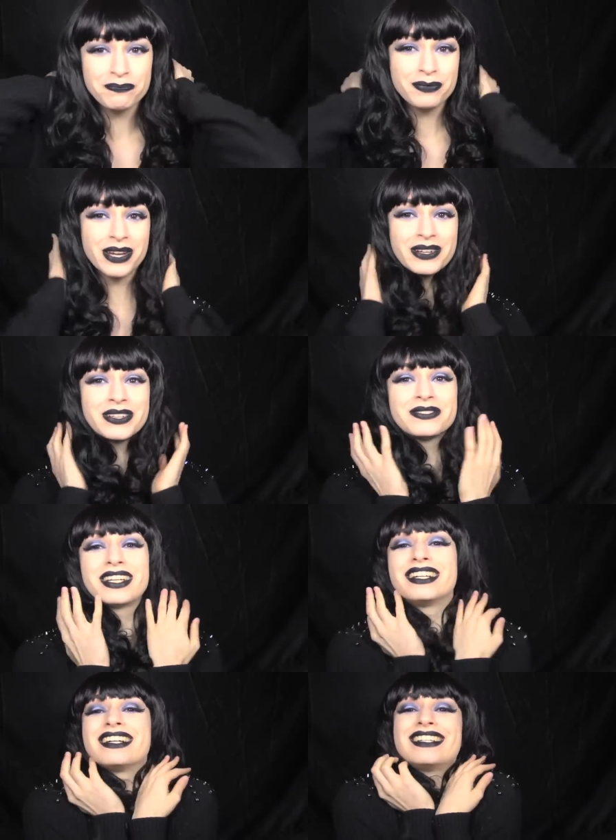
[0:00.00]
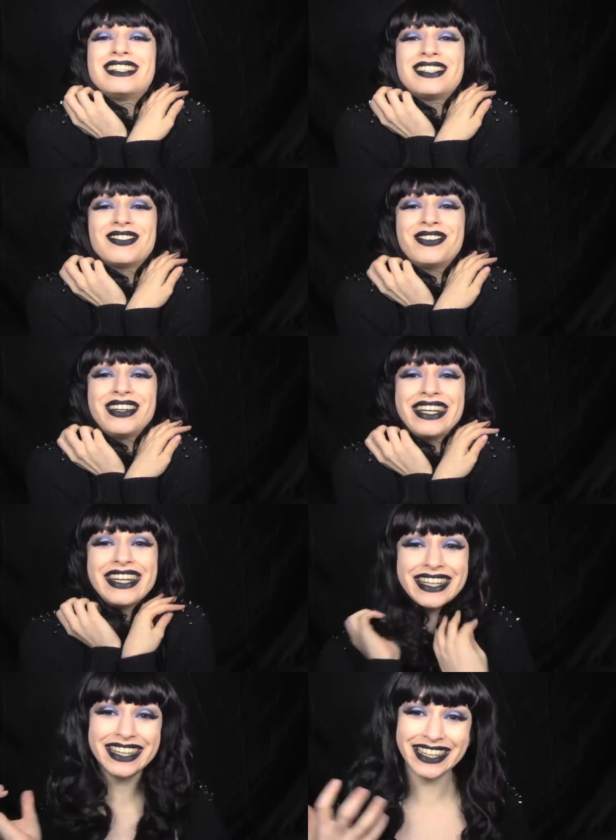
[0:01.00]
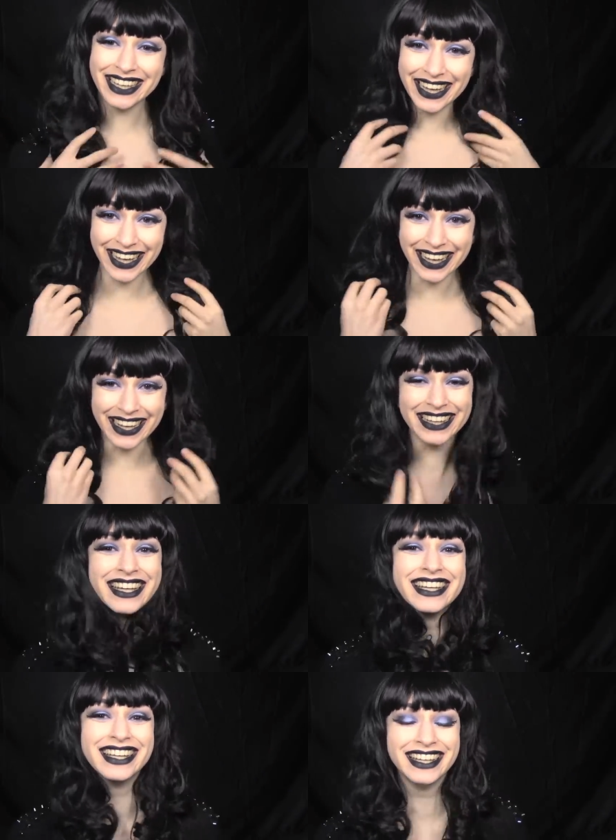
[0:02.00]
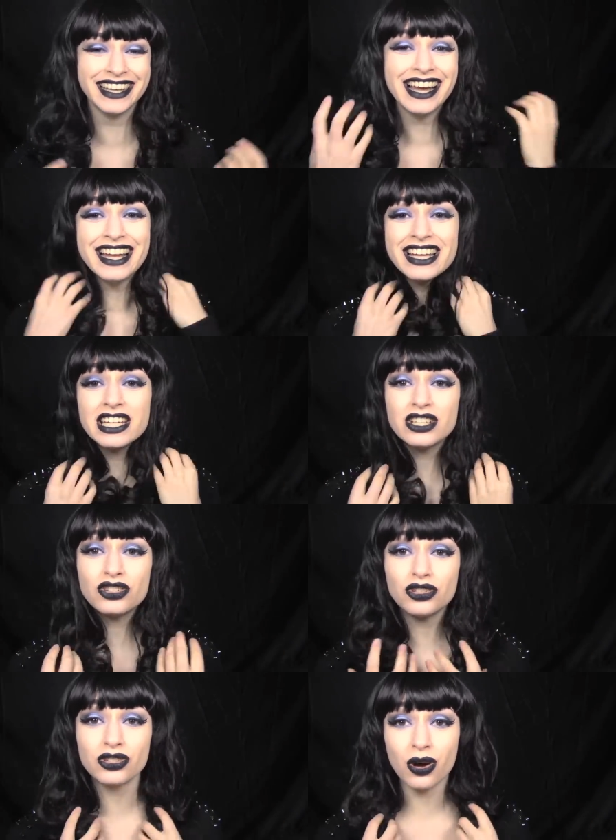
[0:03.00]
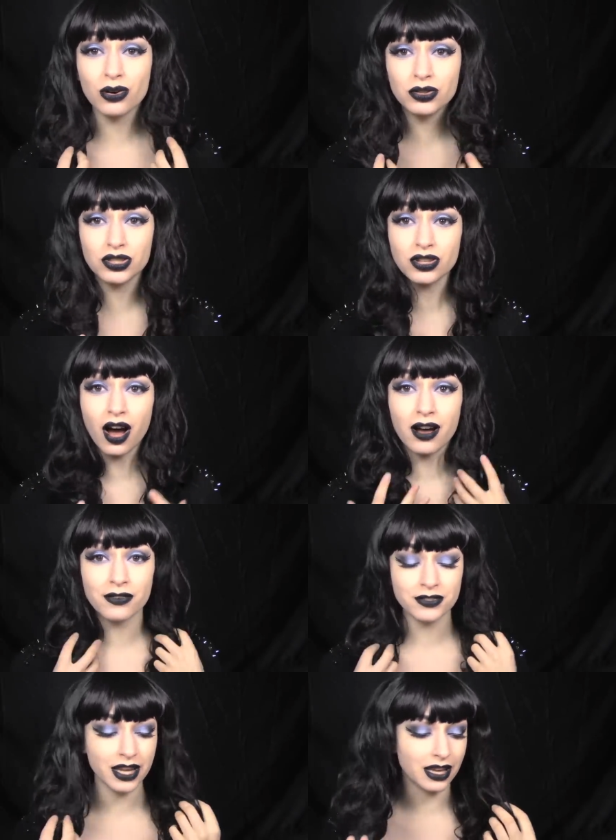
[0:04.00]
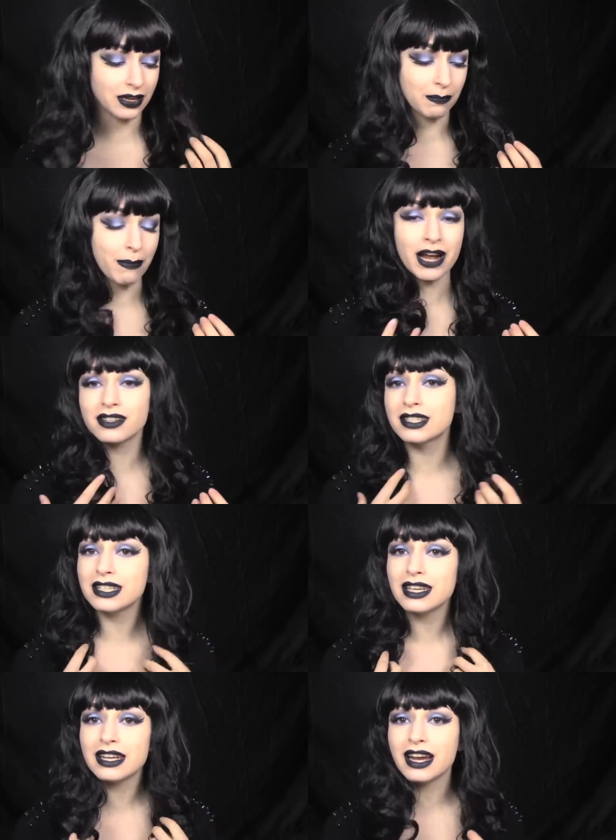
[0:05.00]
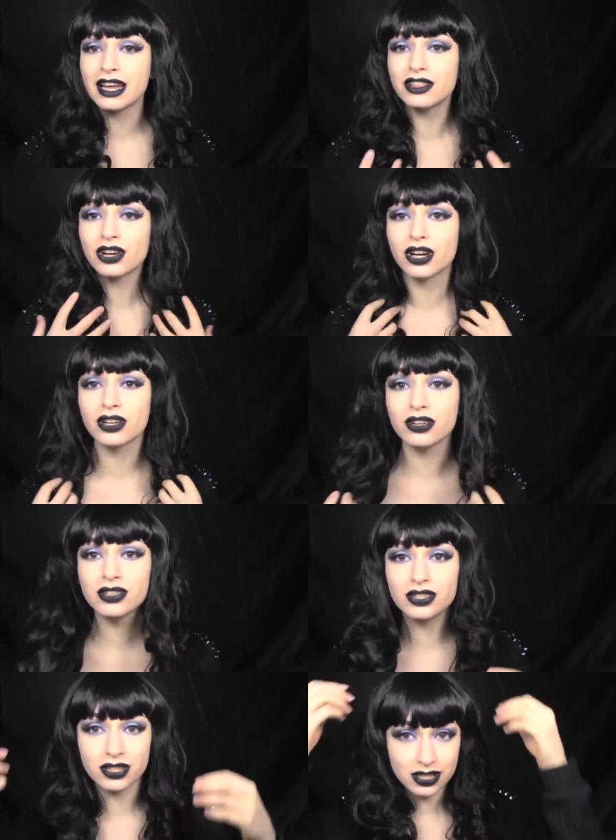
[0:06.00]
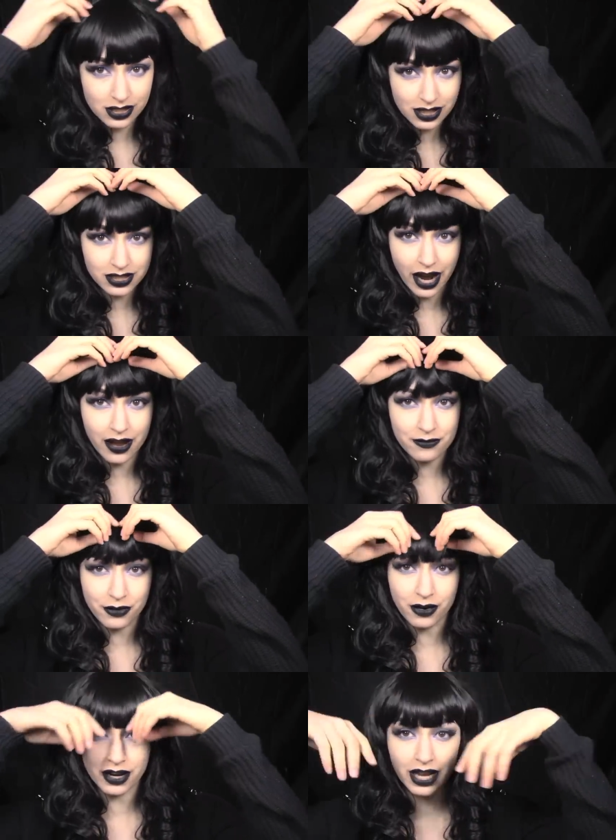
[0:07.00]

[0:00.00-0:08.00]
But oh my gosh, this wig! Ah! It is so soft and bouncy, and the curls are just to die for, and